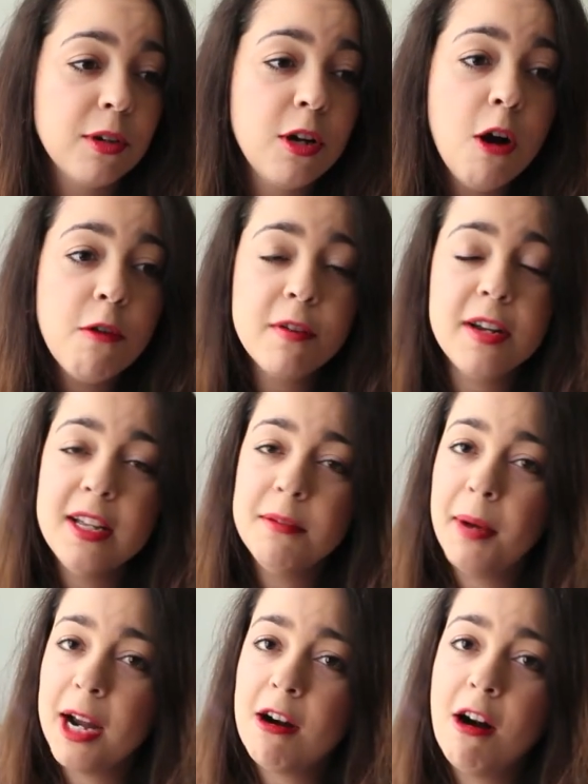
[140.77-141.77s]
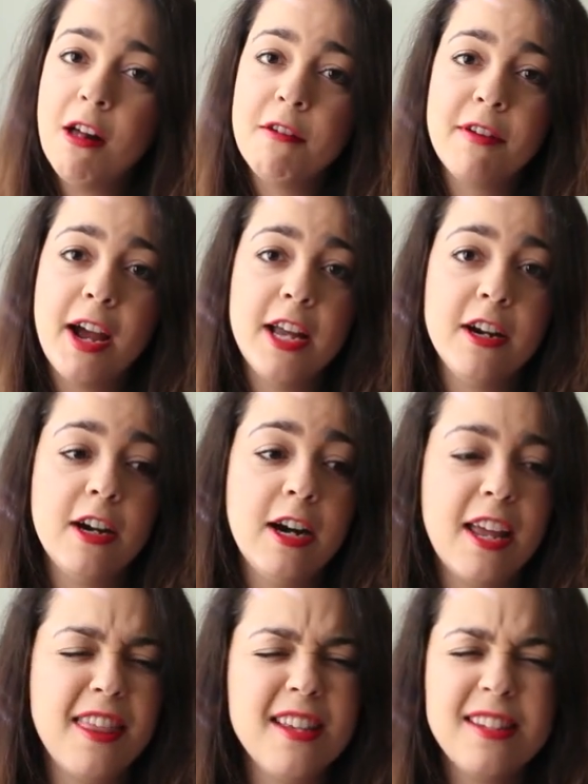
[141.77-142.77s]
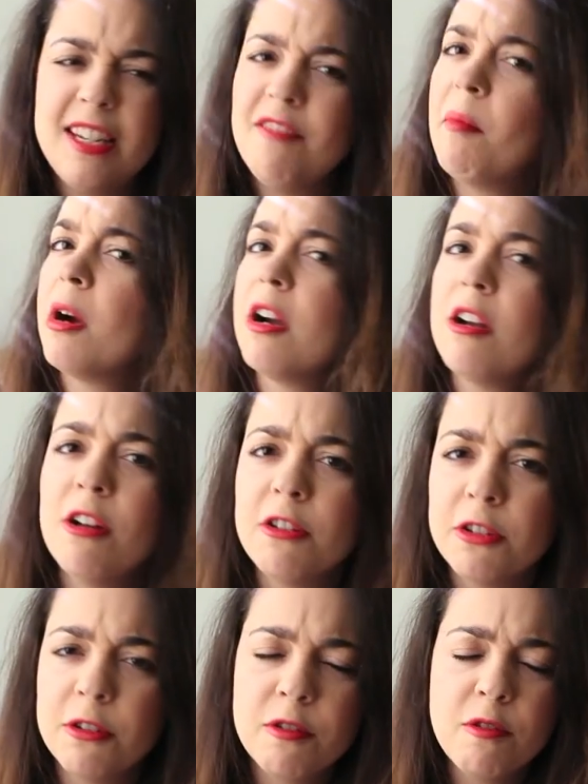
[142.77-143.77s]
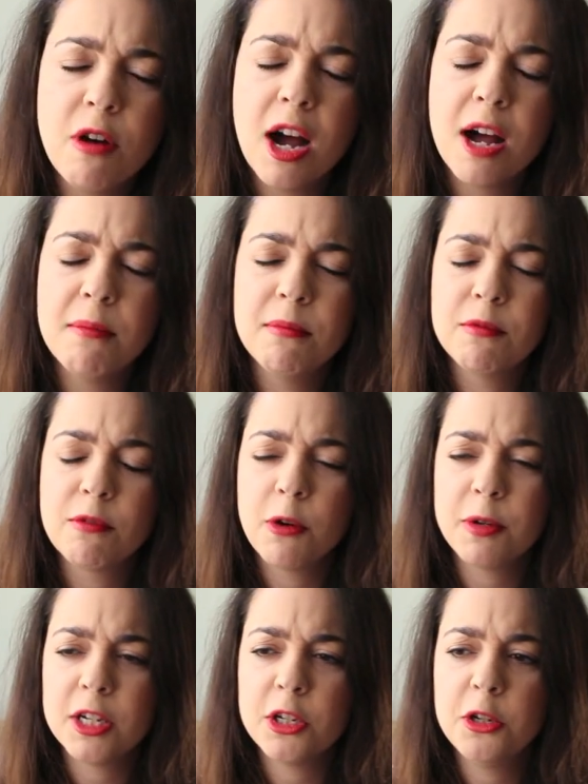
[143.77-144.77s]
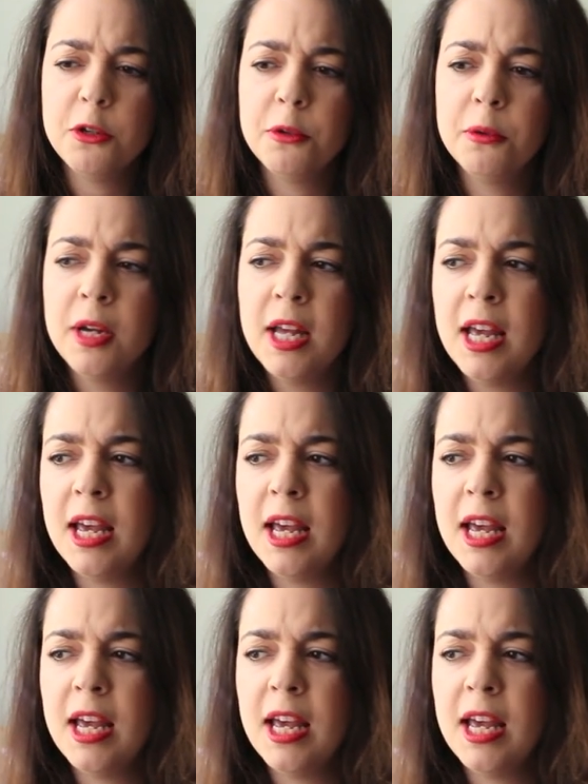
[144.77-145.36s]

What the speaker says: co-written by Carl Reiner. I think Steve Martin also wrote it too.